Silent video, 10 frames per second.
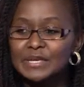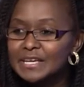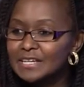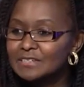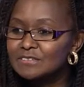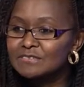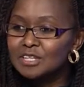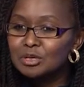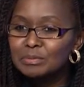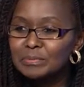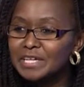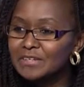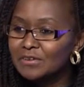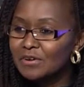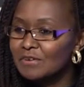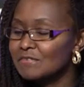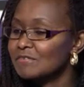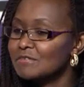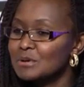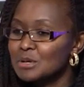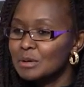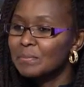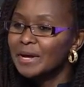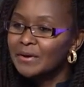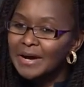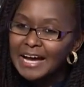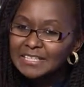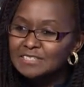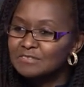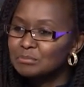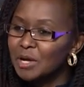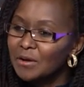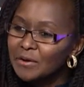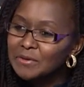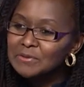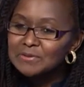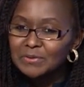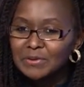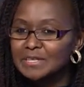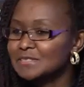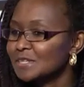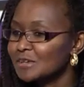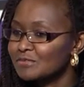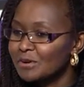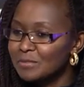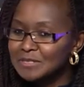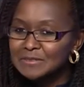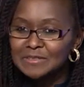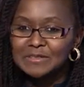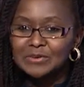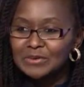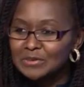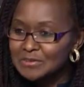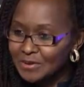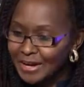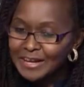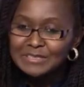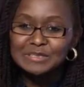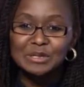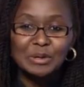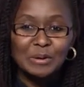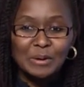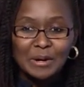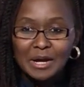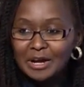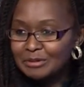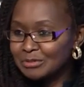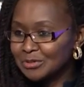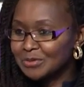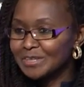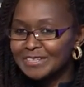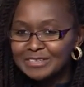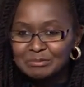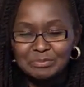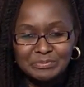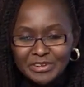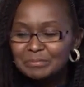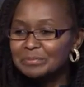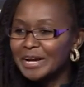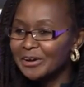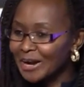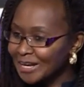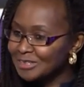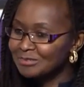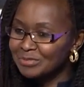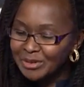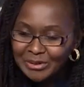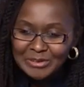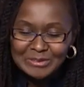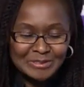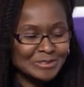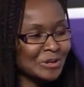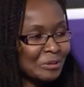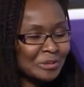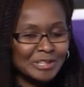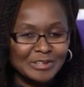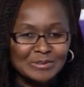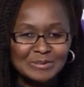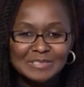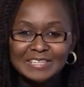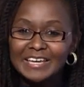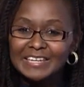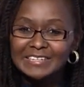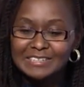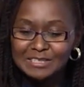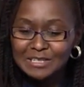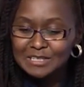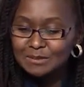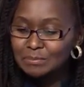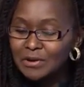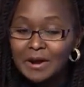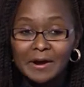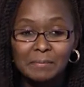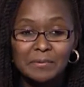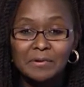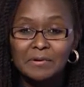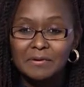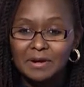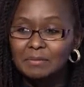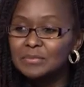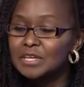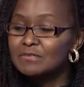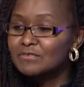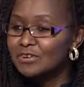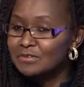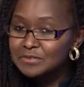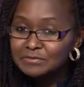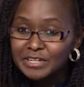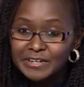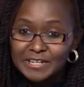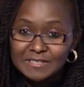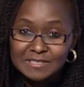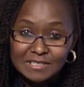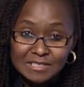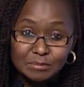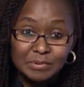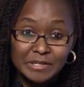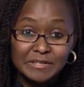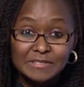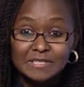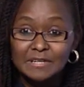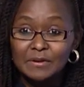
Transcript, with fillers: and development of bioactive molecules, or you can say pharmaceutical drugs. Uh, usually from bioactive molecules is commonly used. And this uh, program involves various disciplines.